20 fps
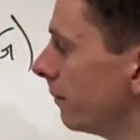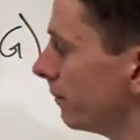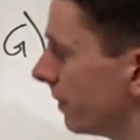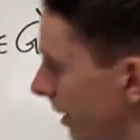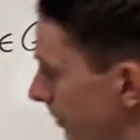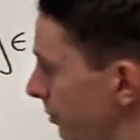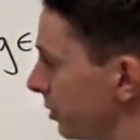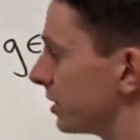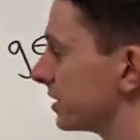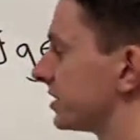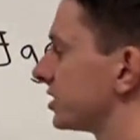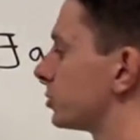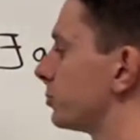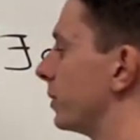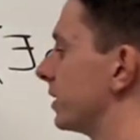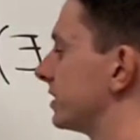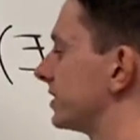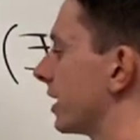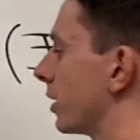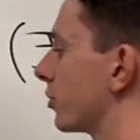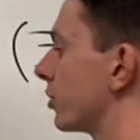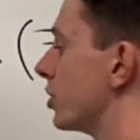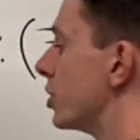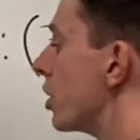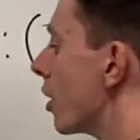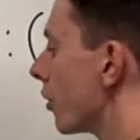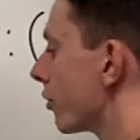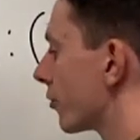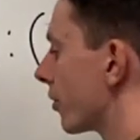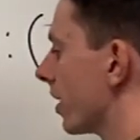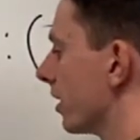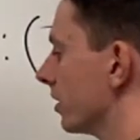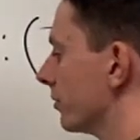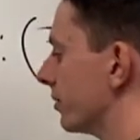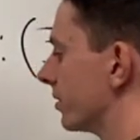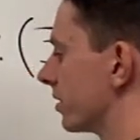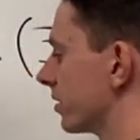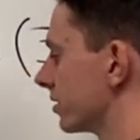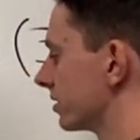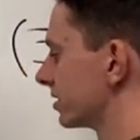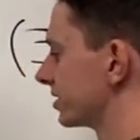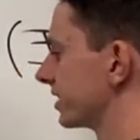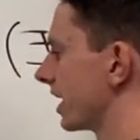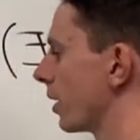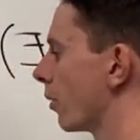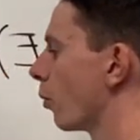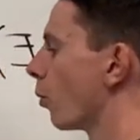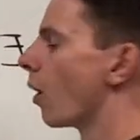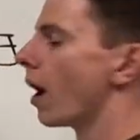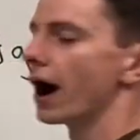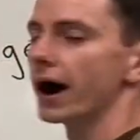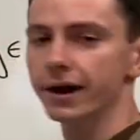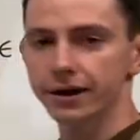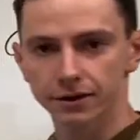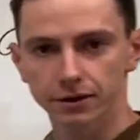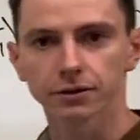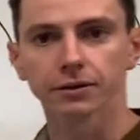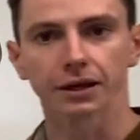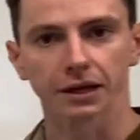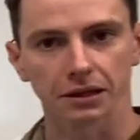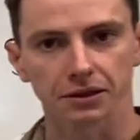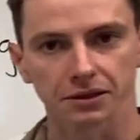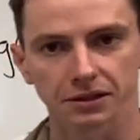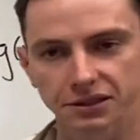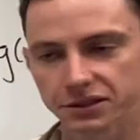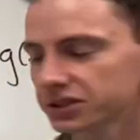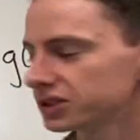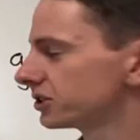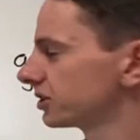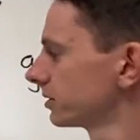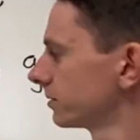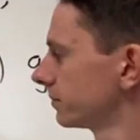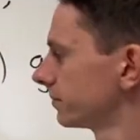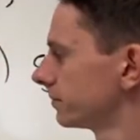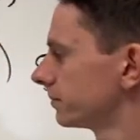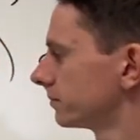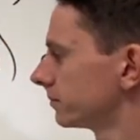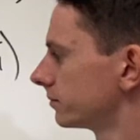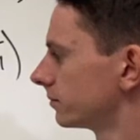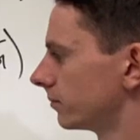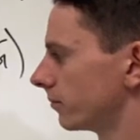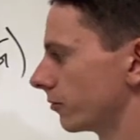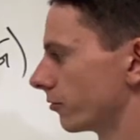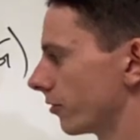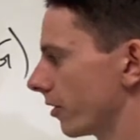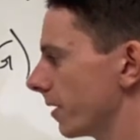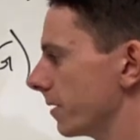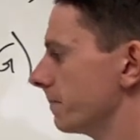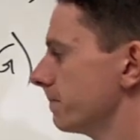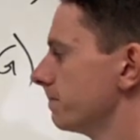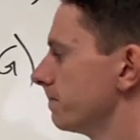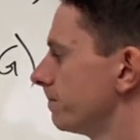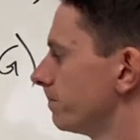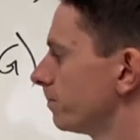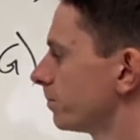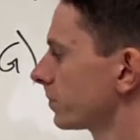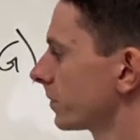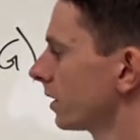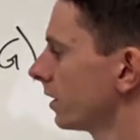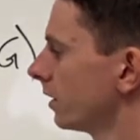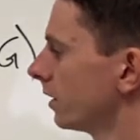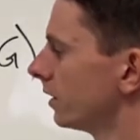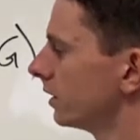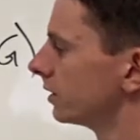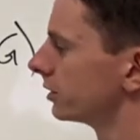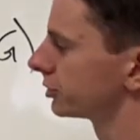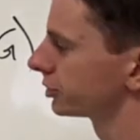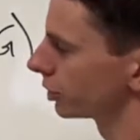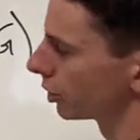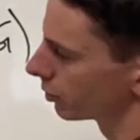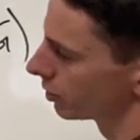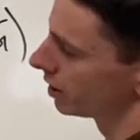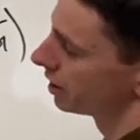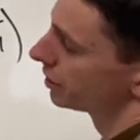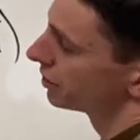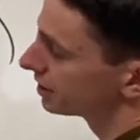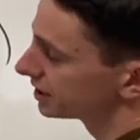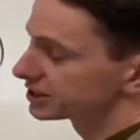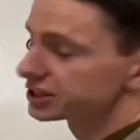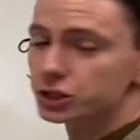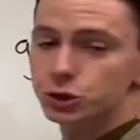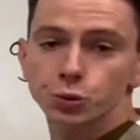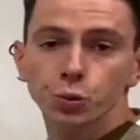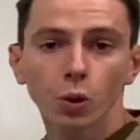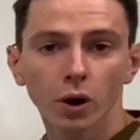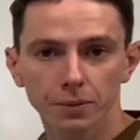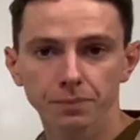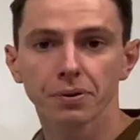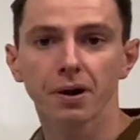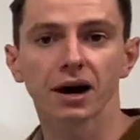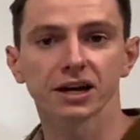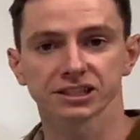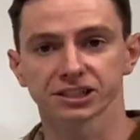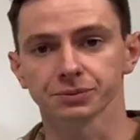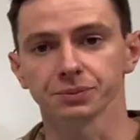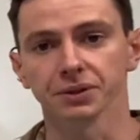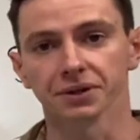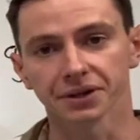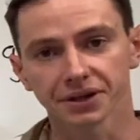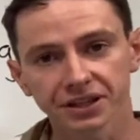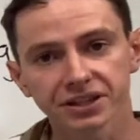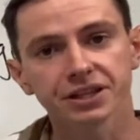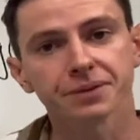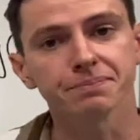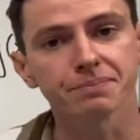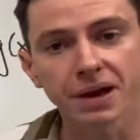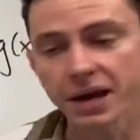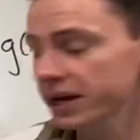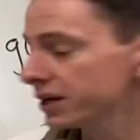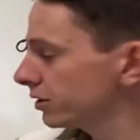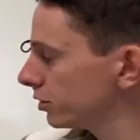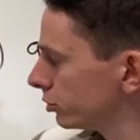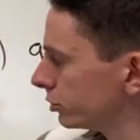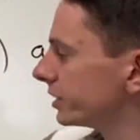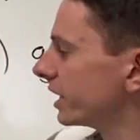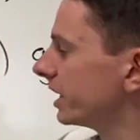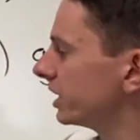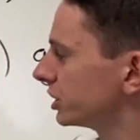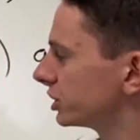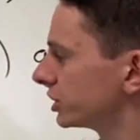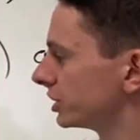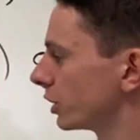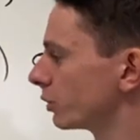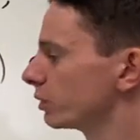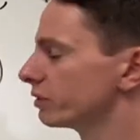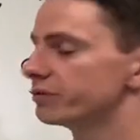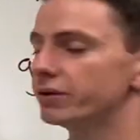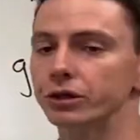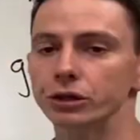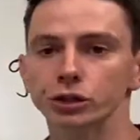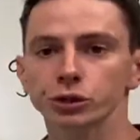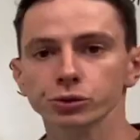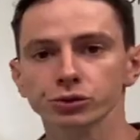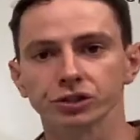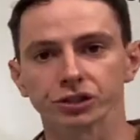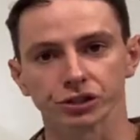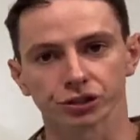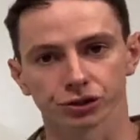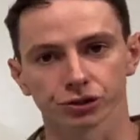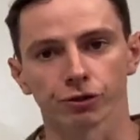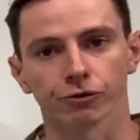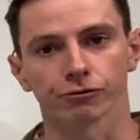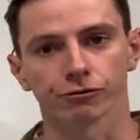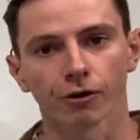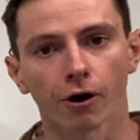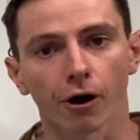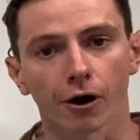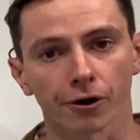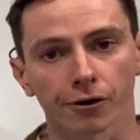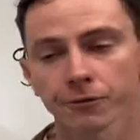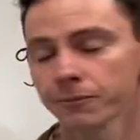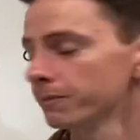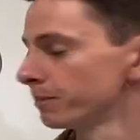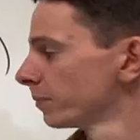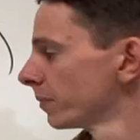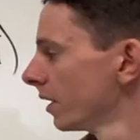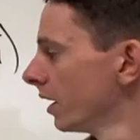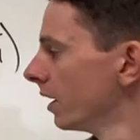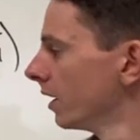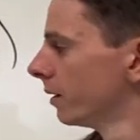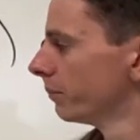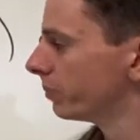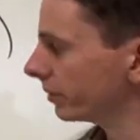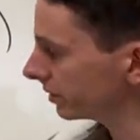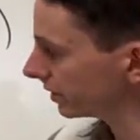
maybe it spits out another element of the set Y, like this, right? So this is one possibility and the main notation that we've been using so far. But